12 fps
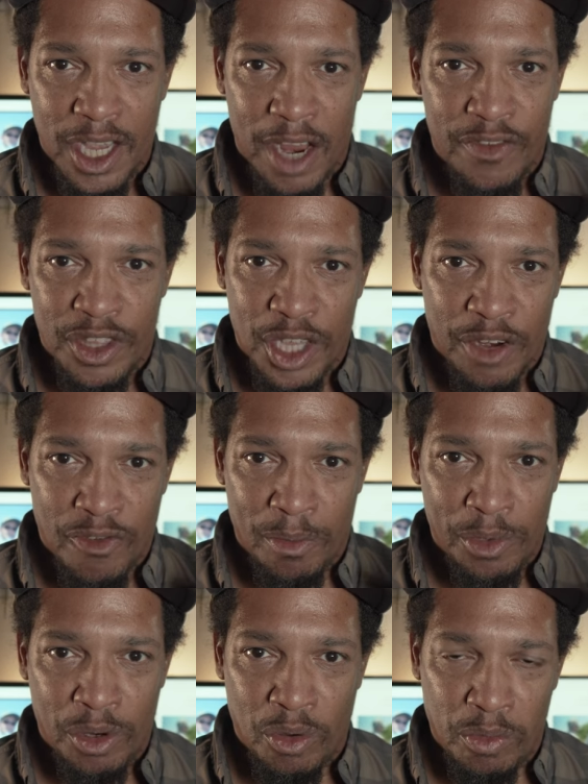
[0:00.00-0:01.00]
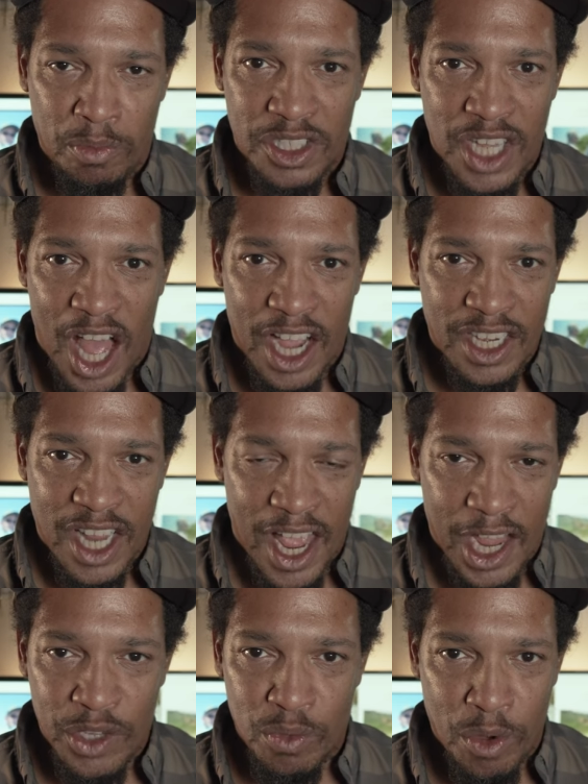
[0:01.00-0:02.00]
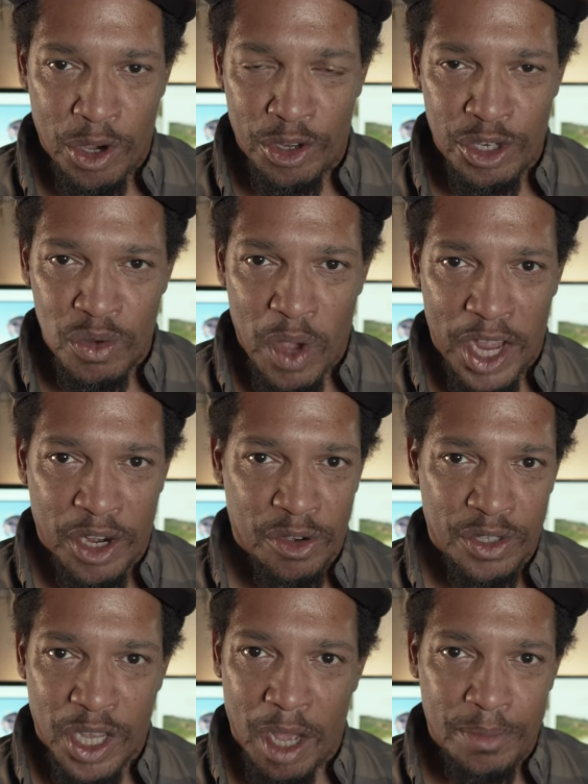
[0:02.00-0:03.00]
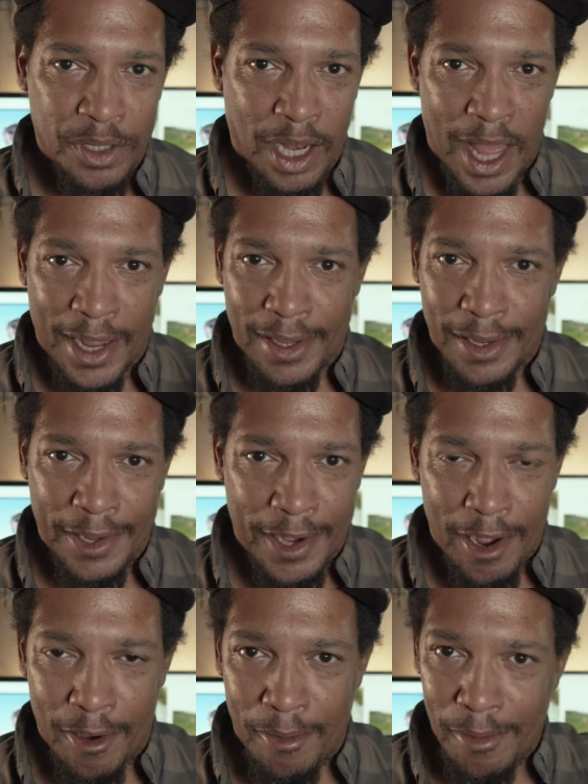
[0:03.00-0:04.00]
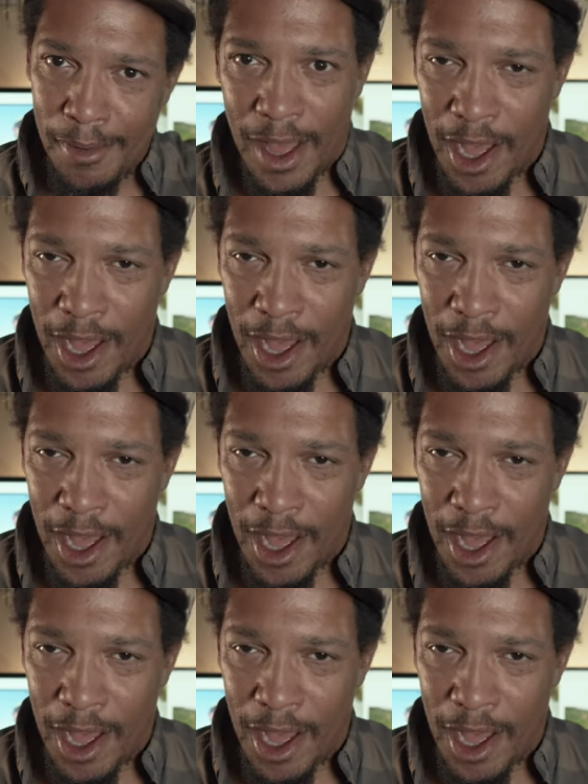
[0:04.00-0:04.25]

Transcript: everything from little stock tanks, one or two acres, up to like, you know,